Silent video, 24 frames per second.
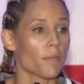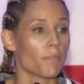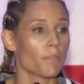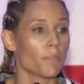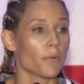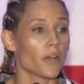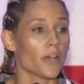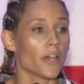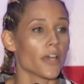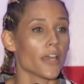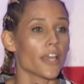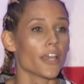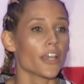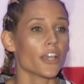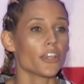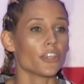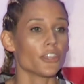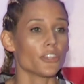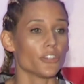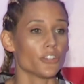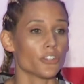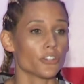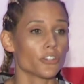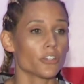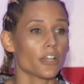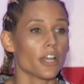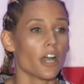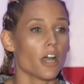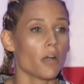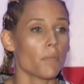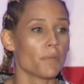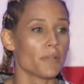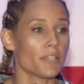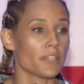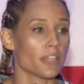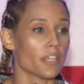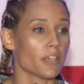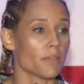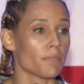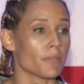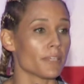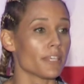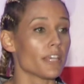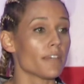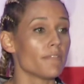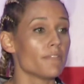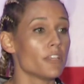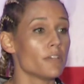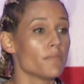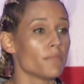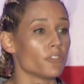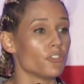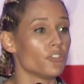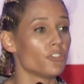But you're helping them, give them